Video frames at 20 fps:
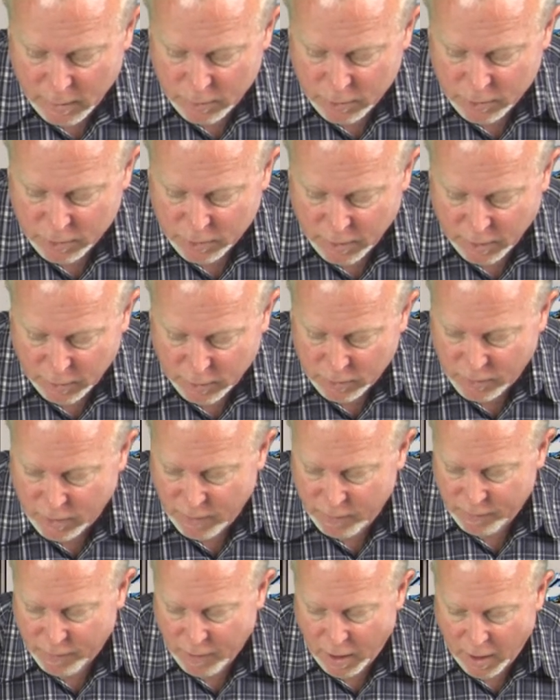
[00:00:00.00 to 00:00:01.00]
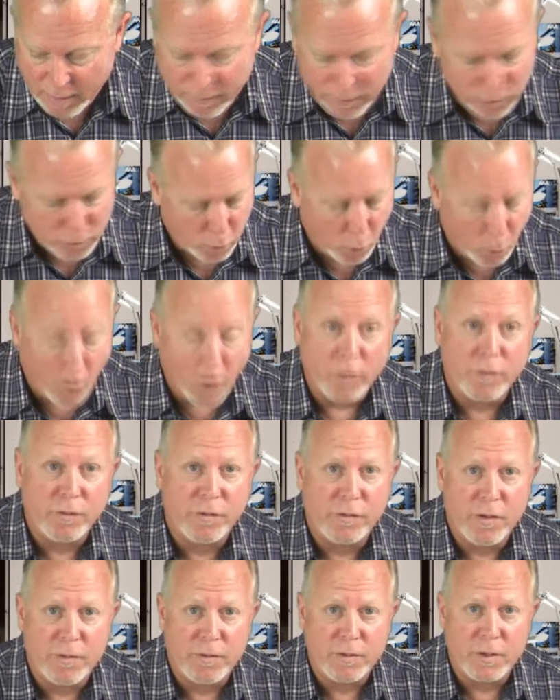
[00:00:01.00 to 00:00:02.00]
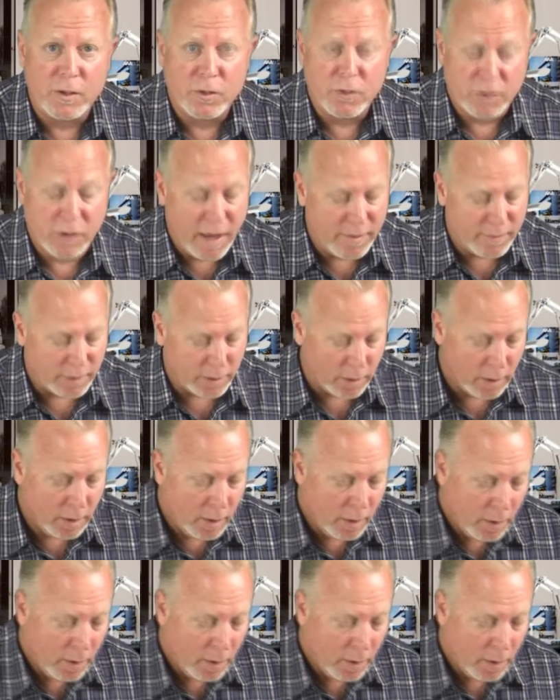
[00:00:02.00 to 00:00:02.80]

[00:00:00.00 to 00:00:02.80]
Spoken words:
65 is 157.